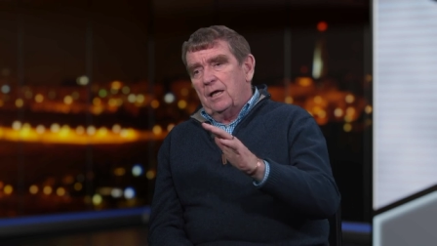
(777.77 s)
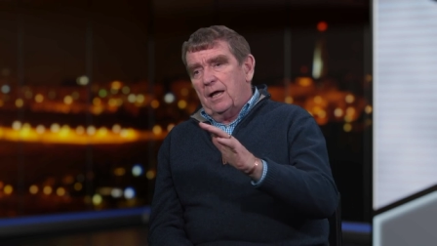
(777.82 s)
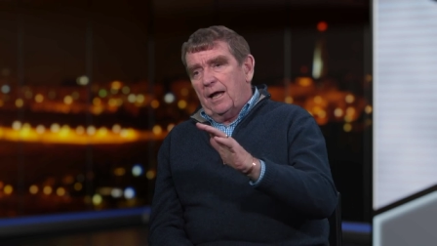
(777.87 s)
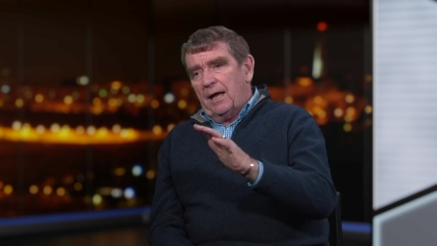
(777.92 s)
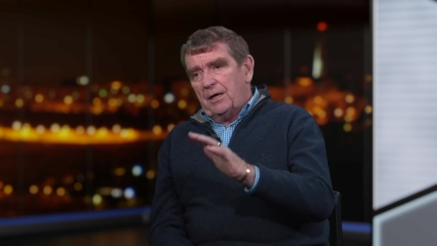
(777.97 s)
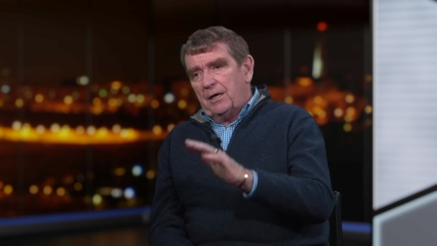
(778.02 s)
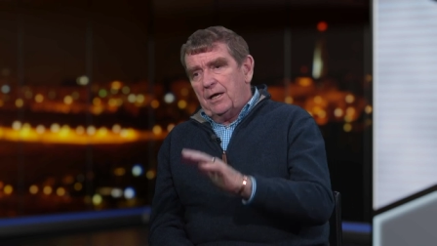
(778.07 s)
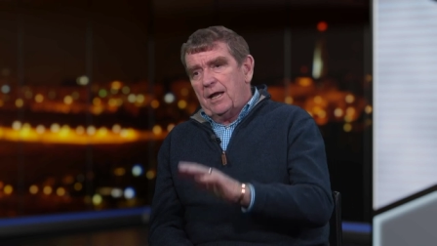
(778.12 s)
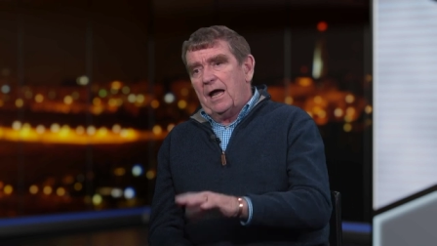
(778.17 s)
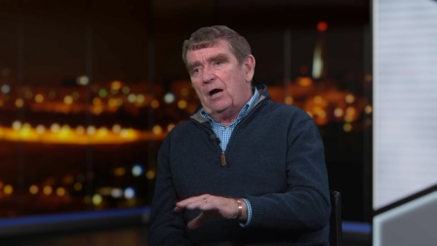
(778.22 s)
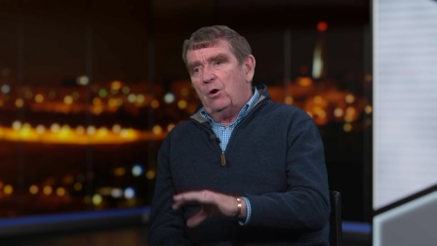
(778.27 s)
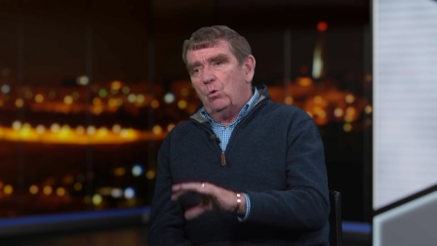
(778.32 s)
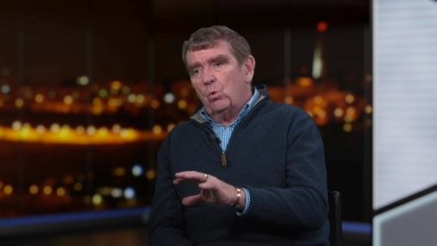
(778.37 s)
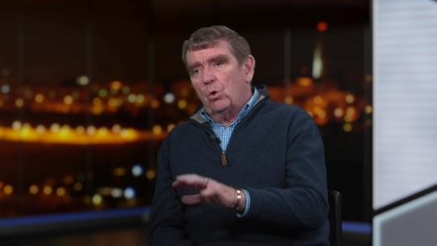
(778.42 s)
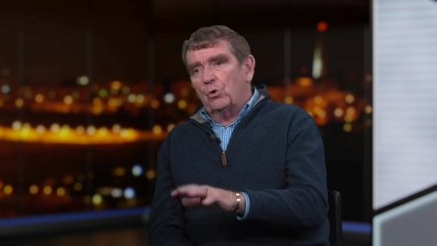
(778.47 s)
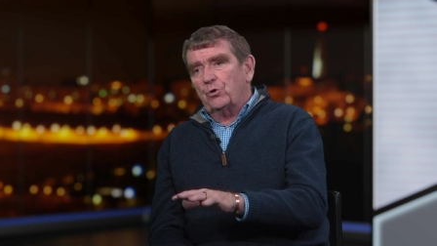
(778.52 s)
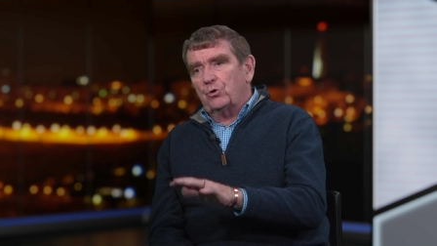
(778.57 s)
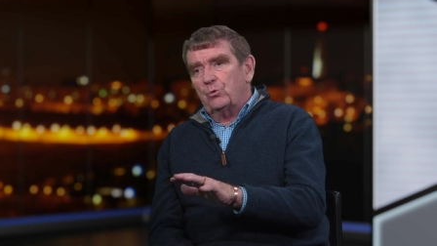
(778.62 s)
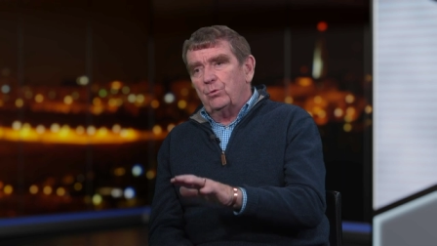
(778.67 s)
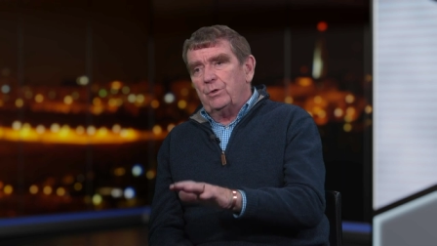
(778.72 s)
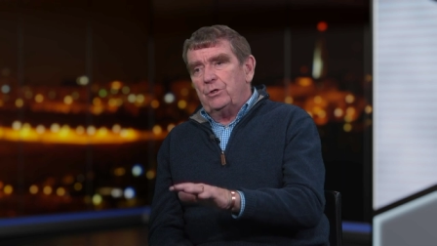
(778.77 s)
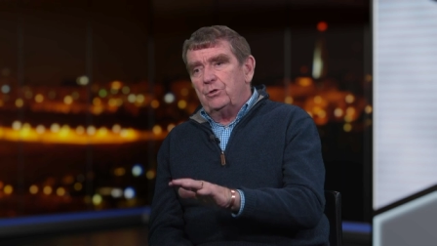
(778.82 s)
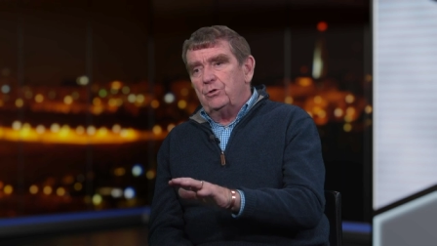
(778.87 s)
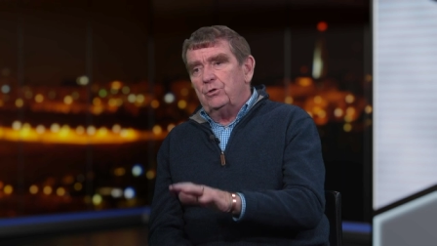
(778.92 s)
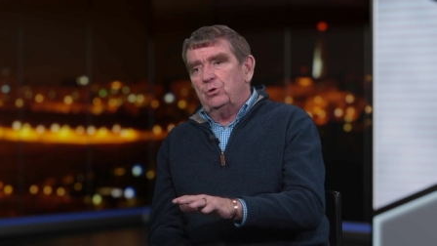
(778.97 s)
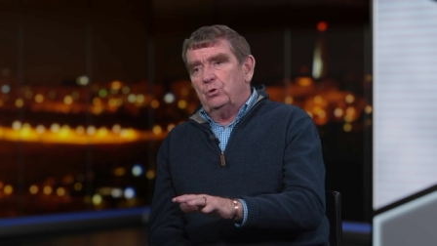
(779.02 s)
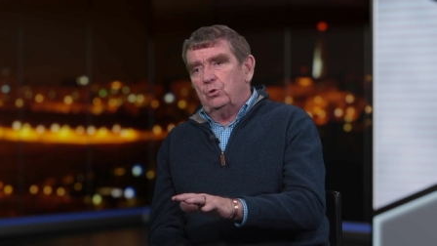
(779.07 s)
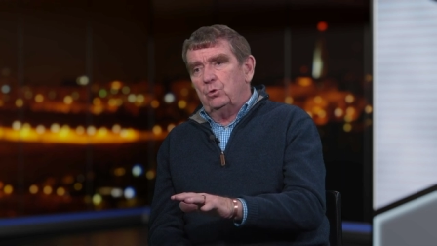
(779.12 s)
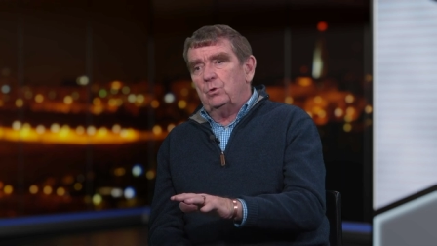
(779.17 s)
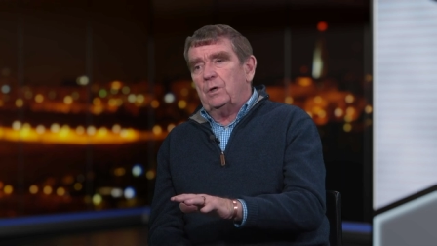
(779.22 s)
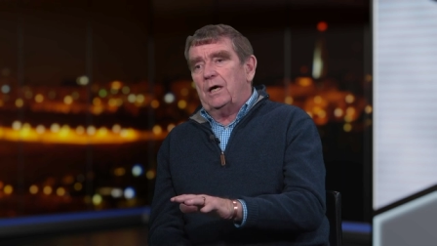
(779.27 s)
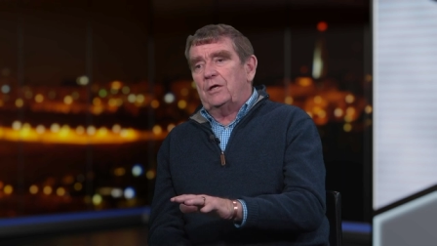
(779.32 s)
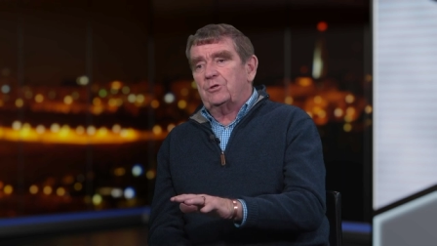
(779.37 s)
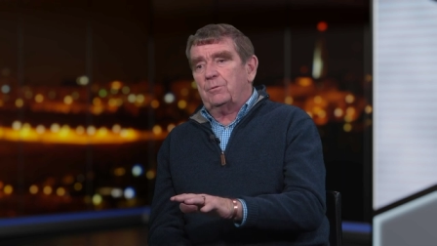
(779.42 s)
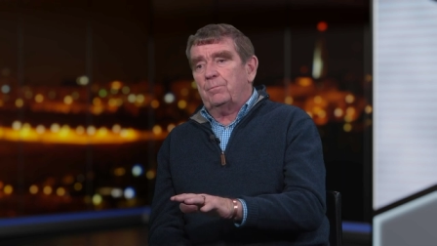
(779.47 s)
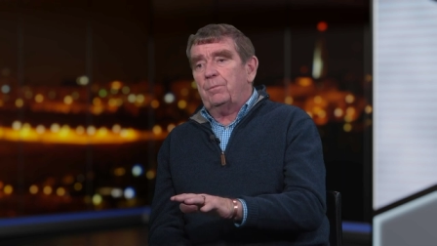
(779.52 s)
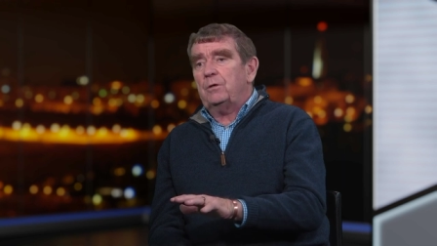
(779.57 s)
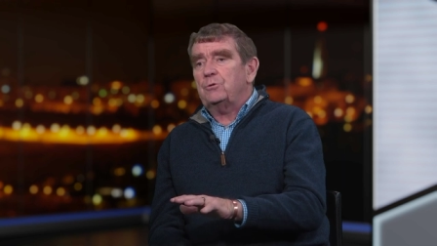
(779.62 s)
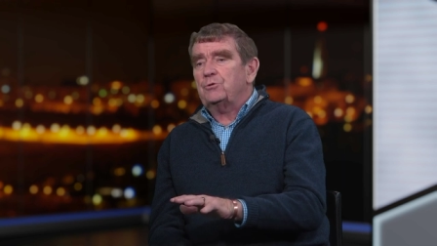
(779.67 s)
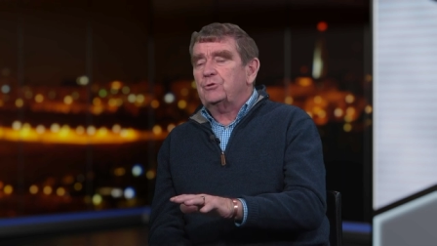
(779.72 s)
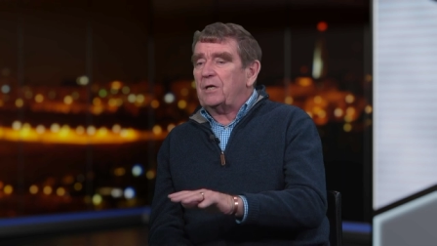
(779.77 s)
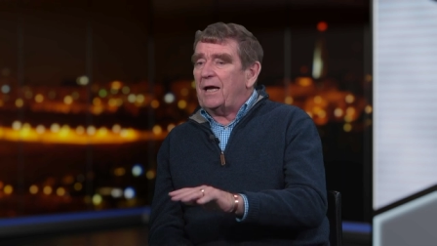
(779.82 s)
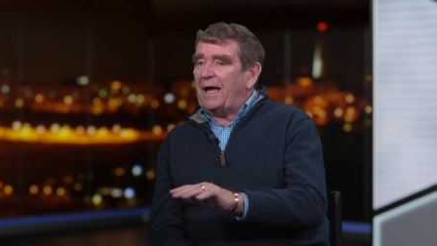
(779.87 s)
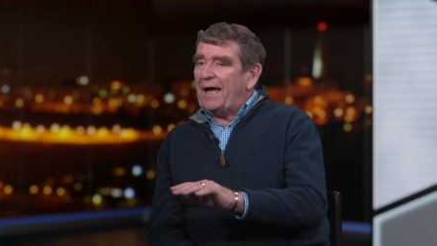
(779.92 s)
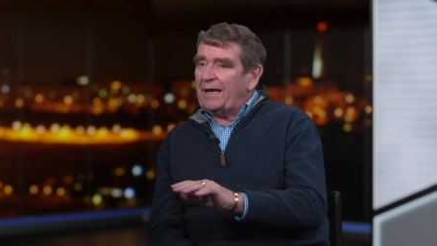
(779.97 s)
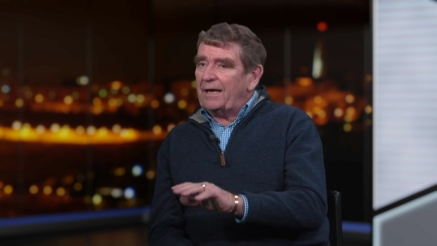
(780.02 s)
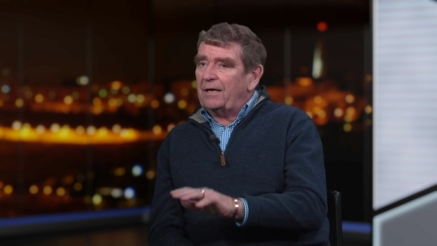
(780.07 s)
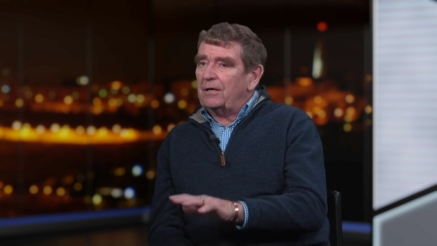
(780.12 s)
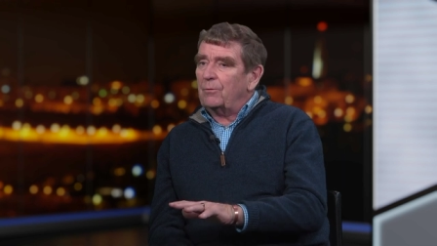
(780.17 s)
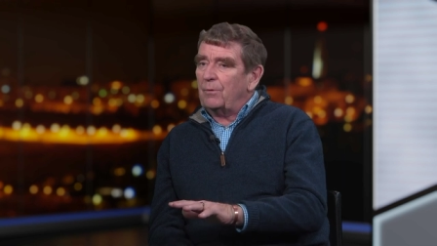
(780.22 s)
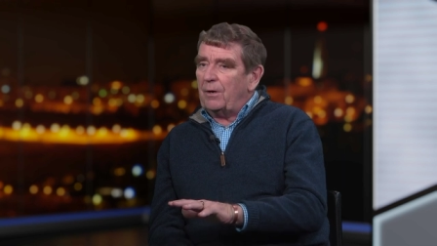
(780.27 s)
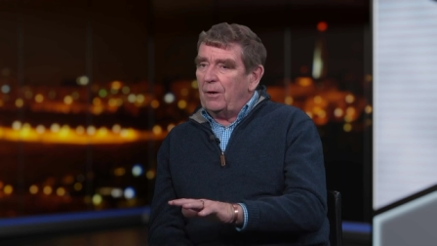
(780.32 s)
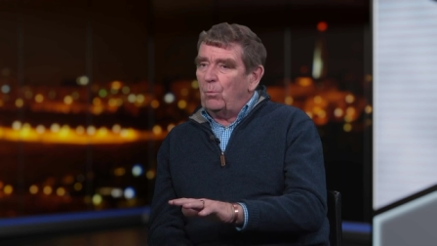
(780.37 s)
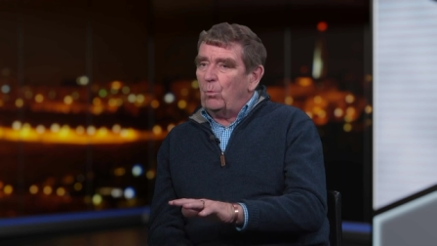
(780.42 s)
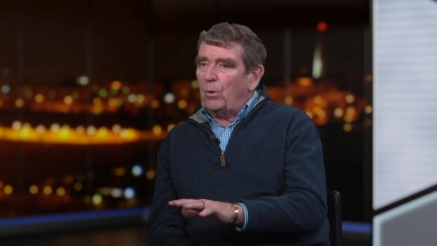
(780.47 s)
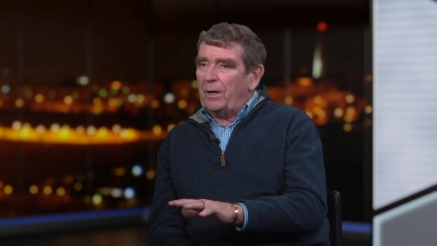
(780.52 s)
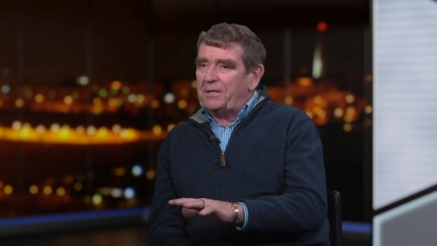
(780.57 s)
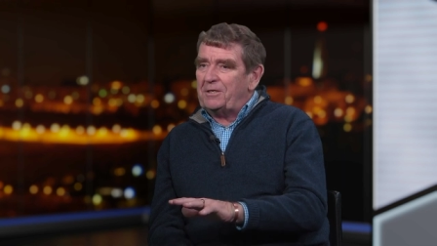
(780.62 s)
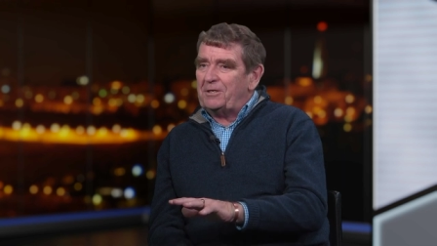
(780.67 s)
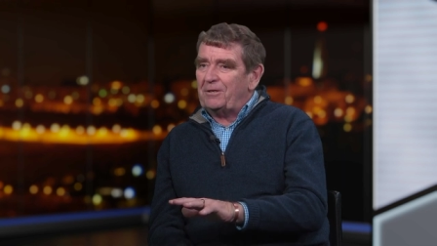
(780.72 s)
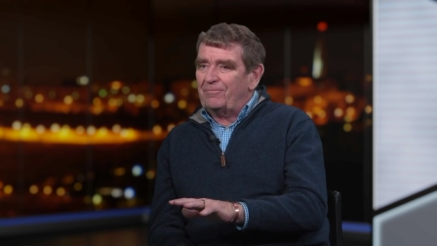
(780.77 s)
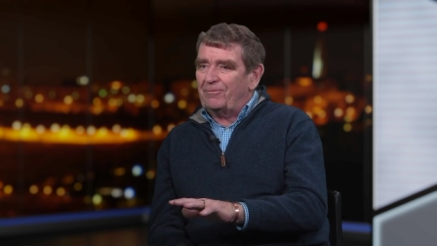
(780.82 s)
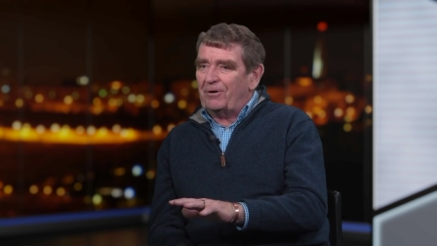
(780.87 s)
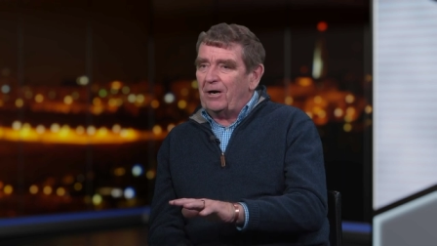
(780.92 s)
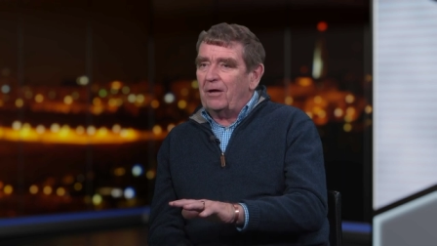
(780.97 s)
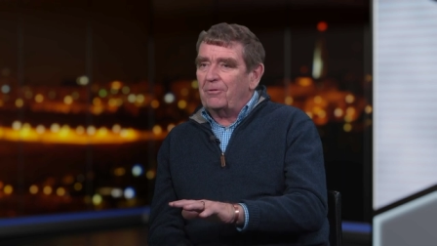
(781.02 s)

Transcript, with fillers: and now what do we do, as opposed to hanging around waiting for